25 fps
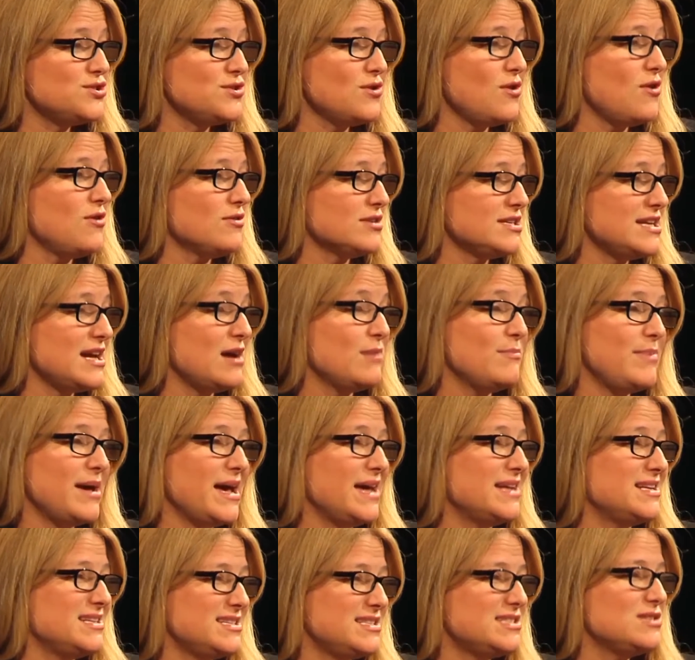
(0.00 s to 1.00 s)
shocked how
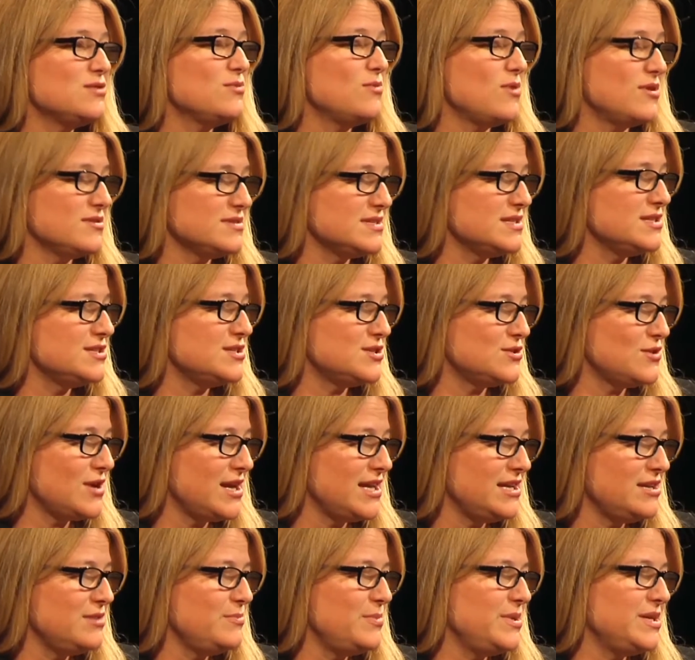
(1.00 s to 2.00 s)
bad it still was in
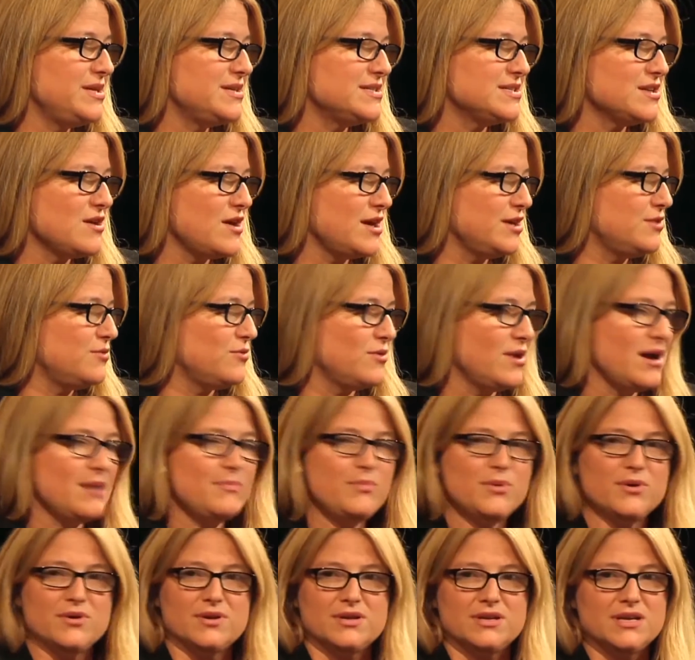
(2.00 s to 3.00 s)
Australia because I grew
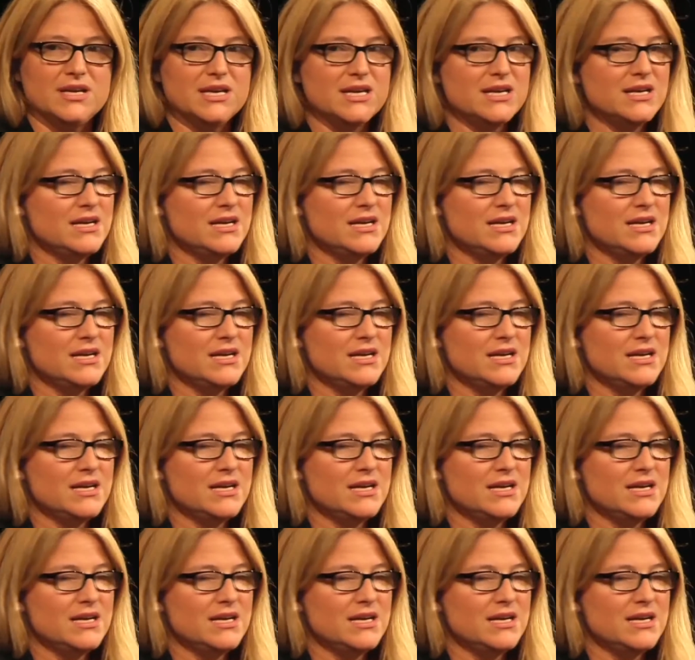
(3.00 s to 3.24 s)
up on